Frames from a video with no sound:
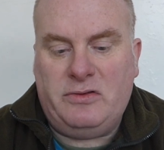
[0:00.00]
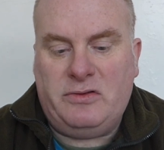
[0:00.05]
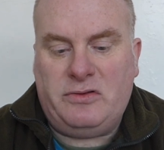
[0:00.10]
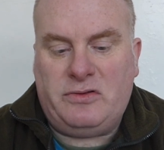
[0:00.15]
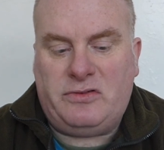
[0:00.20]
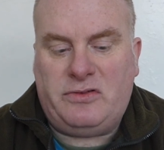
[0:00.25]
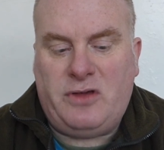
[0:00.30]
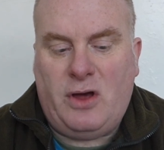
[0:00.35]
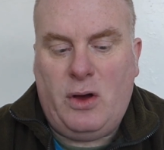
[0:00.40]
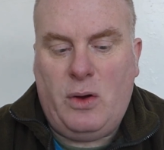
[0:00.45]

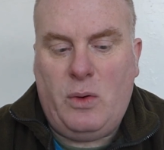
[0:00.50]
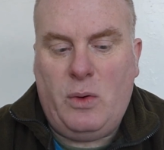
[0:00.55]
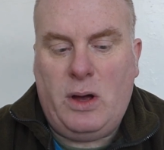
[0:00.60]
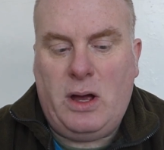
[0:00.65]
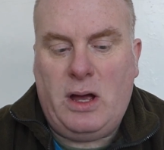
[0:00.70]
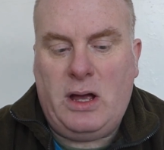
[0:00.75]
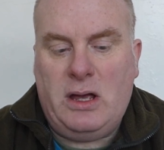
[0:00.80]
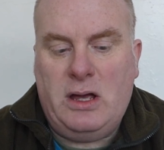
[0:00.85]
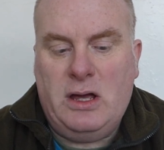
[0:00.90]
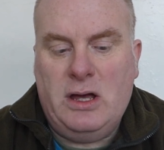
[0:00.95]

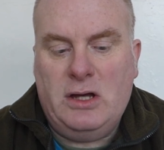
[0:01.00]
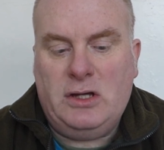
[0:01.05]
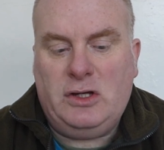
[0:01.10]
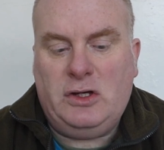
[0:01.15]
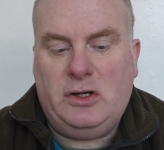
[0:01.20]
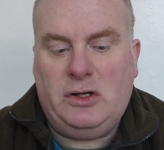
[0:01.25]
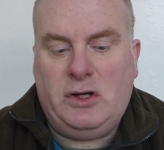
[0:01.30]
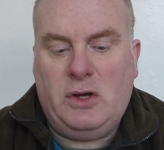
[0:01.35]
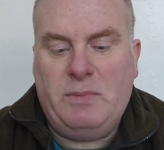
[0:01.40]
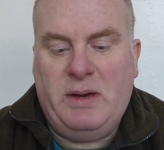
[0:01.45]
So
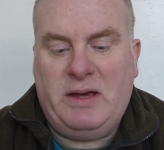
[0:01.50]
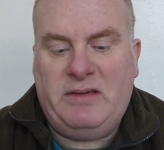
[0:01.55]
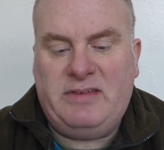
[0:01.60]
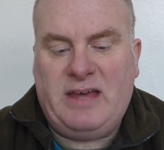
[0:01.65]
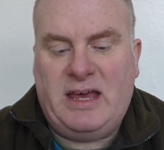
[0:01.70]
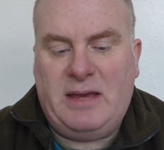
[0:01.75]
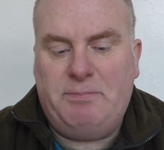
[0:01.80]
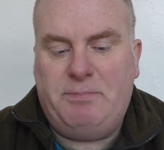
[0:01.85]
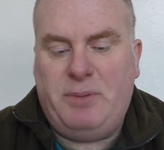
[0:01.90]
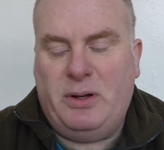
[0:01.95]
you may
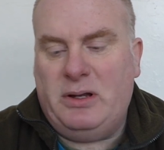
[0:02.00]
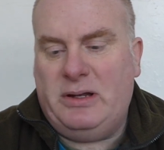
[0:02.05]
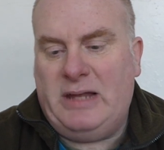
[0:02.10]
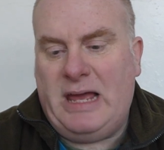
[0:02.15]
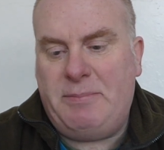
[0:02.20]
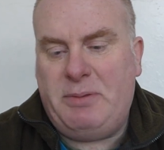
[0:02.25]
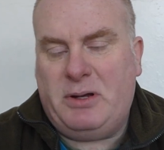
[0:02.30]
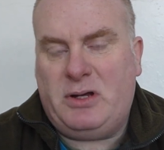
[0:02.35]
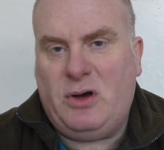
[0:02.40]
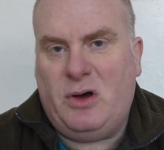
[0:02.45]
say, but
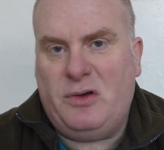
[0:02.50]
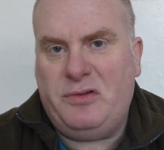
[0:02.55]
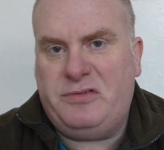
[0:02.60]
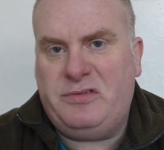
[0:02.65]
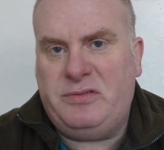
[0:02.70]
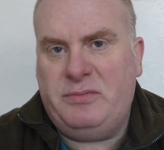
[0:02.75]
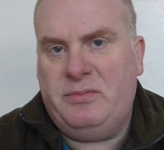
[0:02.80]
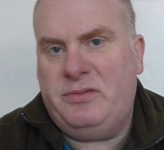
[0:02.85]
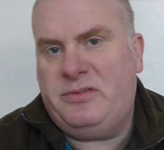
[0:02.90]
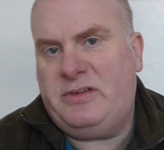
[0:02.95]
labour
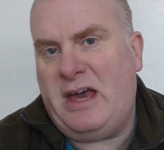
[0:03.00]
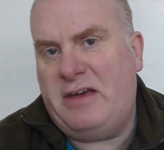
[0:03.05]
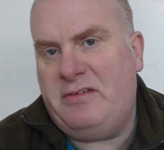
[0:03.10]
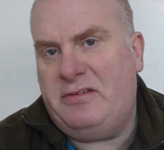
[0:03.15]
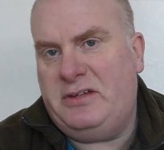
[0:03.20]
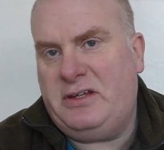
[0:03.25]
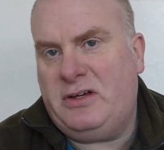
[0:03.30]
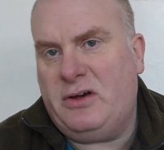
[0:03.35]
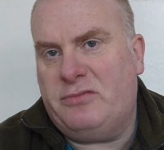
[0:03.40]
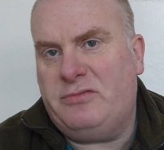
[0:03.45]
cost,
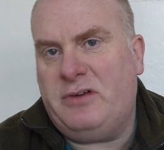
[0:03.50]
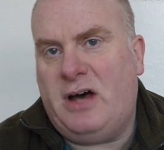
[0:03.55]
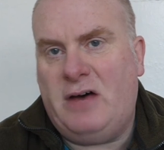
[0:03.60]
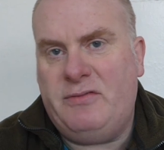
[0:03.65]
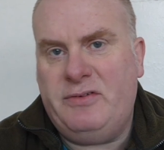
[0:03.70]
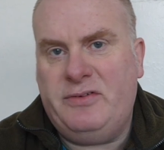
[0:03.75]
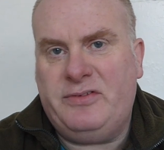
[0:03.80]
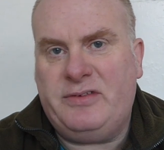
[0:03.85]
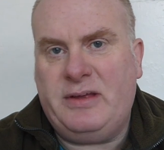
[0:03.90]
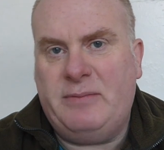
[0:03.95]
scarcity cost
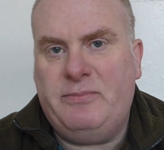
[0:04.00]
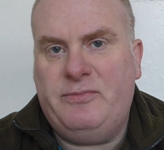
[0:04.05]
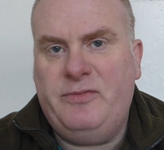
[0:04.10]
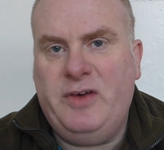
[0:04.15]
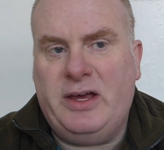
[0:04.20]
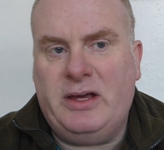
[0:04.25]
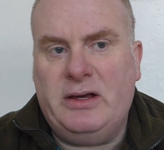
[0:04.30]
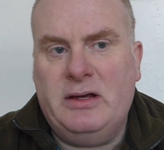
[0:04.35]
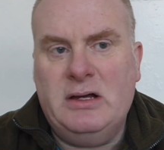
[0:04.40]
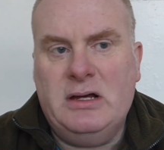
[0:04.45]
are the same
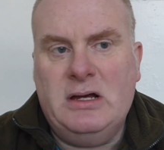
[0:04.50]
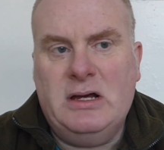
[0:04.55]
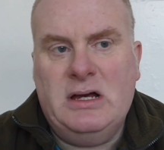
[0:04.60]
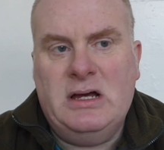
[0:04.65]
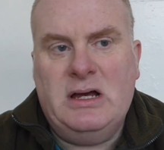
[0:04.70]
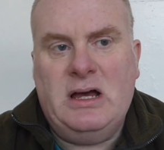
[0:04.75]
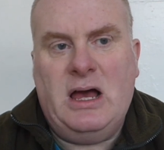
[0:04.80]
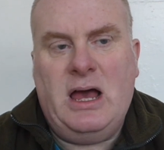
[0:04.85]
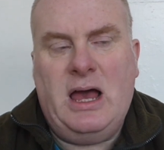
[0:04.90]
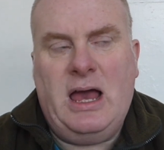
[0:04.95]
thing.
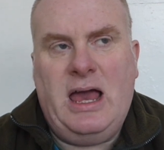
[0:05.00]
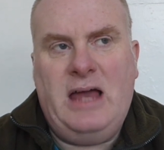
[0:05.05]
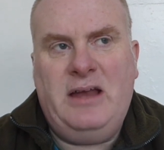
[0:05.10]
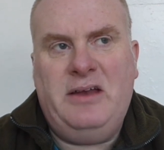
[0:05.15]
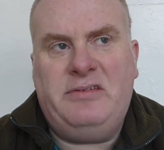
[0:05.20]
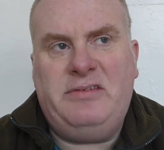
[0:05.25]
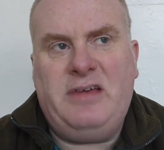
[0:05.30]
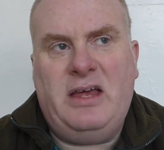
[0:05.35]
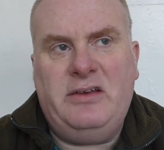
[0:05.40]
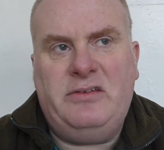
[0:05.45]
In
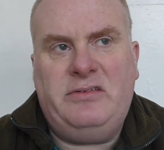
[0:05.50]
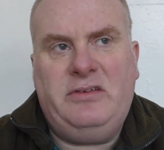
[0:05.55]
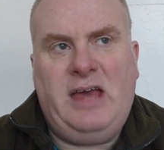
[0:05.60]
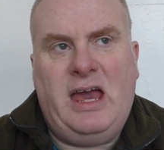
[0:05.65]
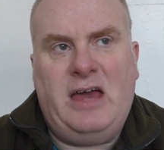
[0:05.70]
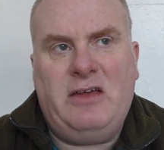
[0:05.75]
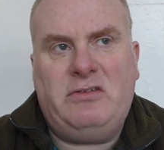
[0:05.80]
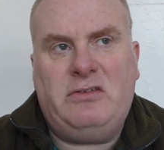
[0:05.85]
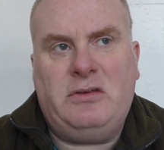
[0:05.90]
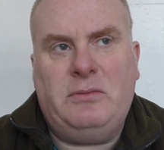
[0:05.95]
a sense,
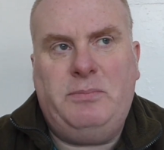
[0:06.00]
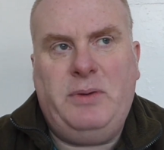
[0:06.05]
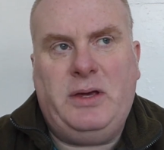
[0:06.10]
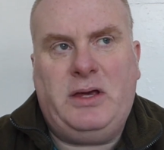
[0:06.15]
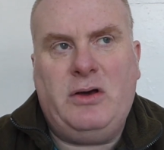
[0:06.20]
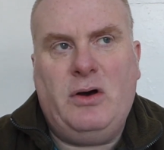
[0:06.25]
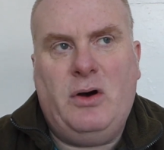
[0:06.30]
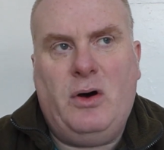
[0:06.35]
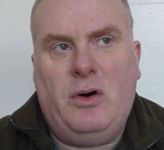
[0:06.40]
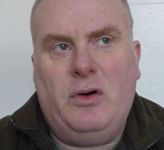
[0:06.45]
yes,
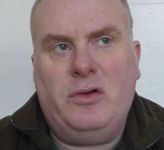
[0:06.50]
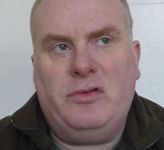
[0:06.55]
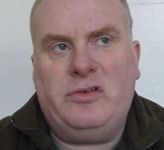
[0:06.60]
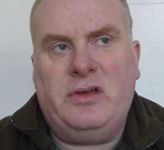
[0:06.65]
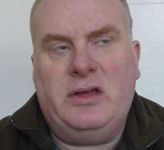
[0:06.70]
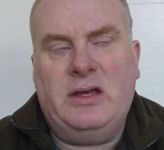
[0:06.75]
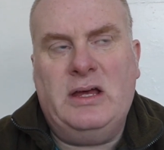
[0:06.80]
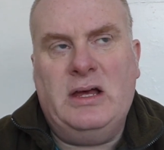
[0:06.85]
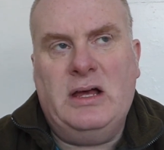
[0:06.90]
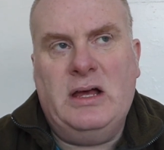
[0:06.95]

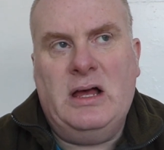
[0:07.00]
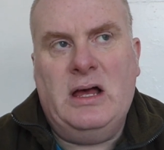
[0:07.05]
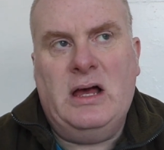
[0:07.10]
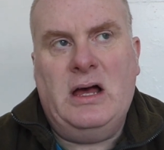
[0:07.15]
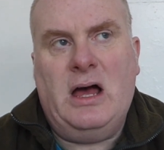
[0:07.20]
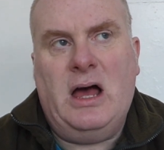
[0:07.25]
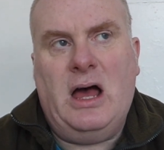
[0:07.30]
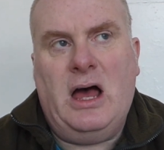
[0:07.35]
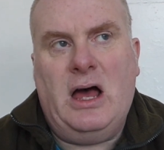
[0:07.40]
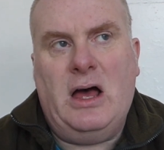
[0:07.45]
because
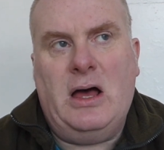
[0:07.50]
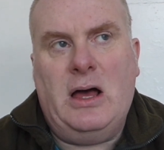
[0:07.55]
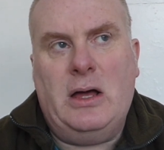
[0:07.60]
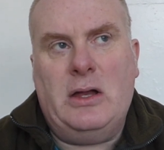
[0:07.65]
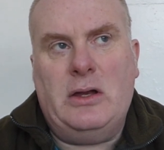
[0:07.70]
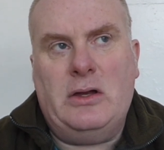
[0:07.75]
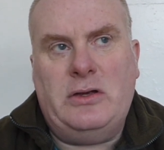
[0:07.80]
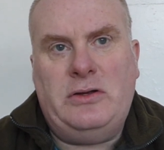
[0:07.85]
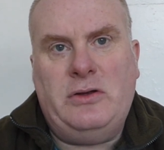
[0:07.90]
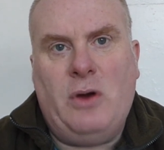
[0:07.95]

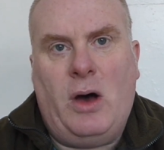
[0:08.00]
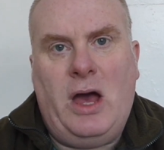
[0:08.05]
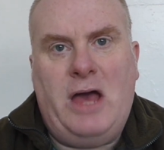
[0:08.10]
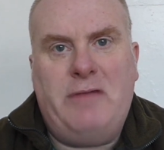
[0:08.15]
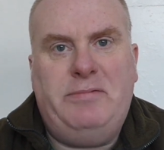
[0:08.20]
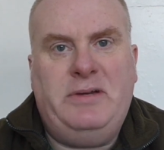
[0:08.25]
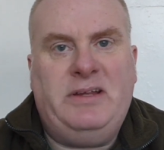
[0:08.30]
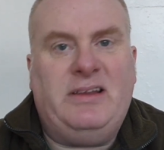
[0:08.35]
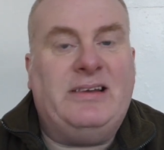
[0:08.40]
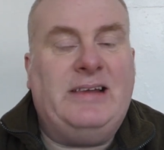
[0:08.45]
not
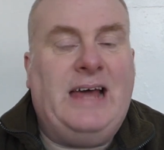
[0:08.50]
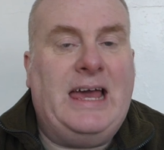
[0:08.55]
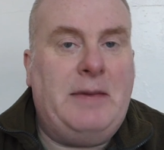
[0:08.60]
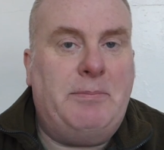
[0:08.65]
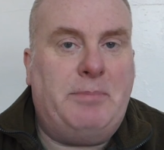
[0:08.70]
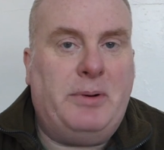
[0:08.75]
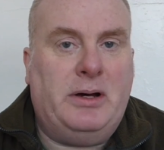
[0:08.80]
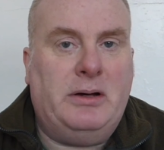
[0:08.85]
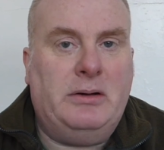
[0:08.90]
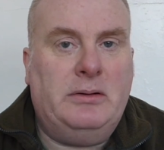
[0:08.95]
everybody's
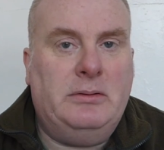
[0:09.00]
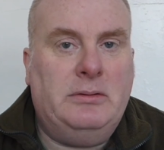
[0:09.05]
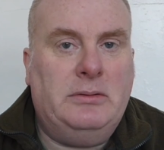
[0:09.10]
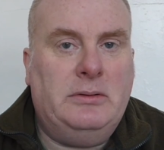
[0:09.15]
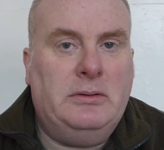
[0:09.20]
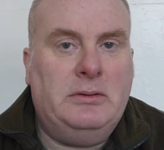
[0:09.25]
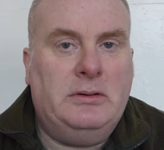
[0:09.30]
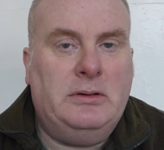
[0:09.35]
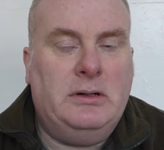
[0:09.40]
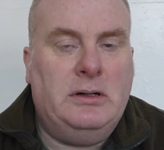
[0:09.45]
labour
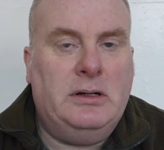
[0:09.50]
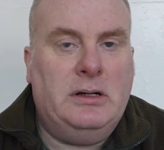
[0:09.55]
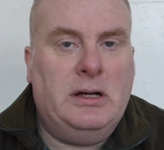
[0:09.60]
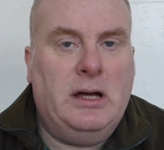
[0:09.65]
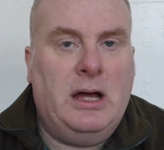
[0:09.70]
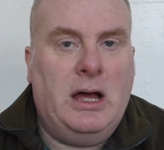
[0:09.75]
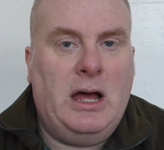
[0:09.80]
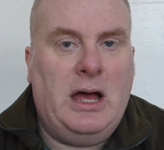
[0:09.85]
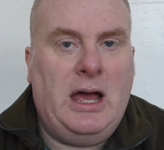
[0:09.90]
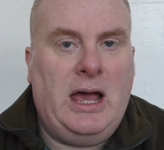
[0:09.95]

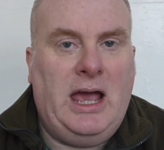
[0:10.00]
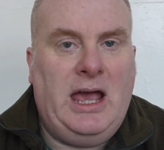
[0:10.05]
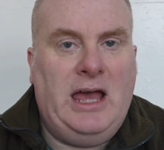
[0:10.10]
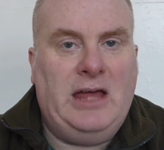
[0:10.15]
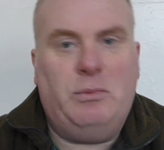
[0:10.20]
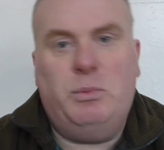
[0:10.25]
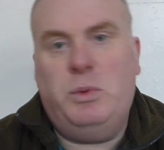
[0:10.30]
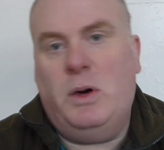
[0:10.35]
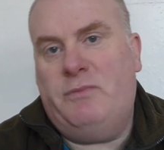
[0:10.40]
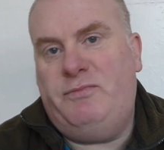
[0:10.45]

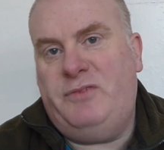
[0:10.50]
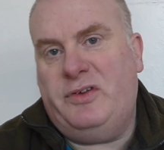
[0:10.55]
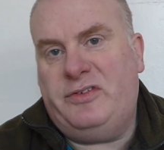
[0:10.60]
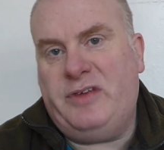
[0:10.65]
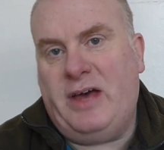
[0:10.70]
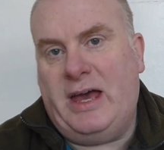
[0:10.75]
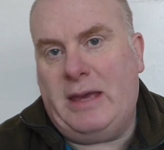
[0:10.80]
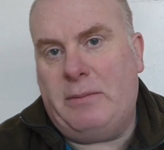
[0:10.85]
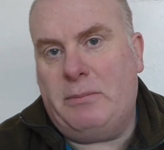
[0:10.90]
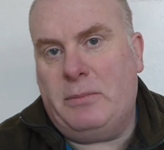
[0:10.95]
is worth the
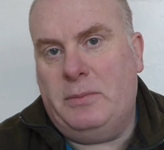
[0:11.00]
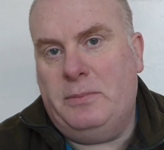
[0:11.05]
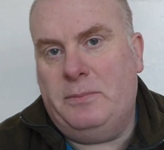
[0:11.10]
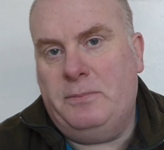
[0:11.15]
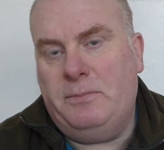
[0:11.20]
same.